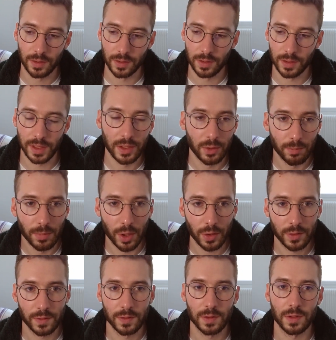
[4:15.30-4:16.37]
in a
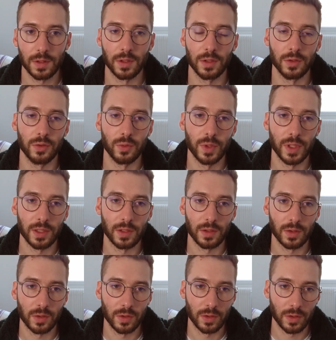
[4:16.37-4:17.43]
box doing
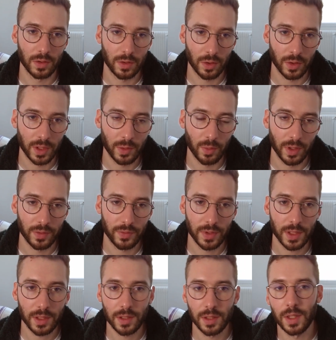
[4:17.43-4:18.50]
only one
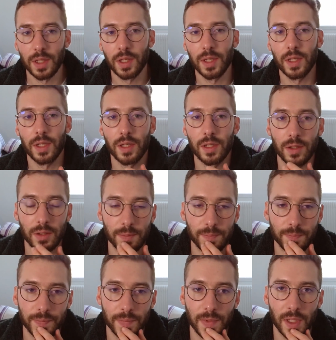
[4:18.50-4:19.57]
thing,
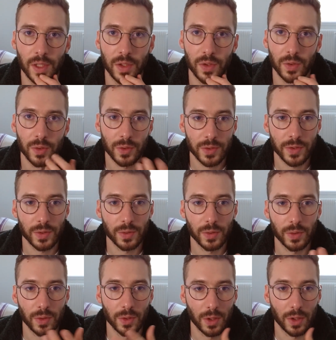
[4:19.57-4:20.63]
I also
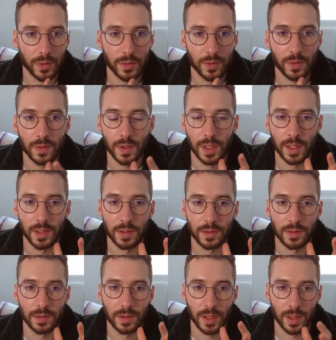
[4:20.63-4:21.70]
learned,
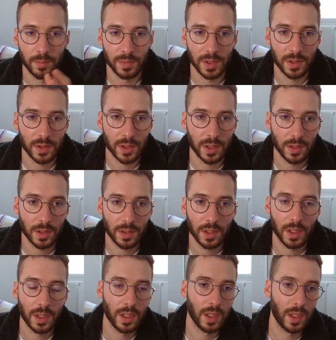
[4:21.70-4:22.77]
and I'm teaching
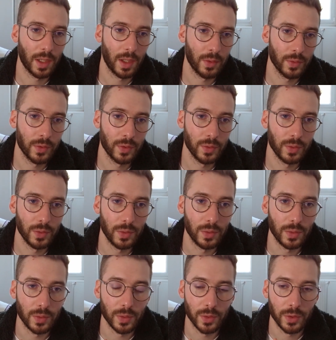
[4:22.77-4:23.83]
how
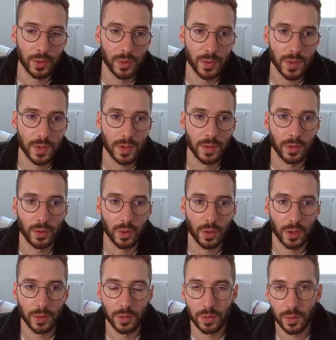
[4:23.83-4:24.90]
to use
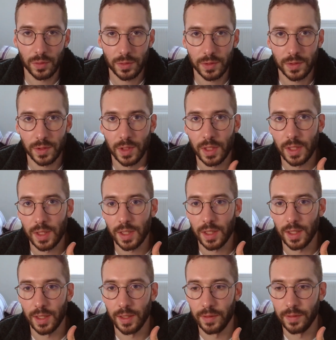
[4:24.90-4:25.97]
no-code tools.
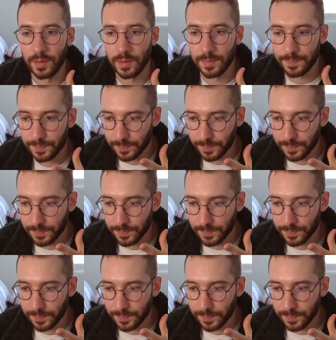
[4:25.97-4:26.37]
And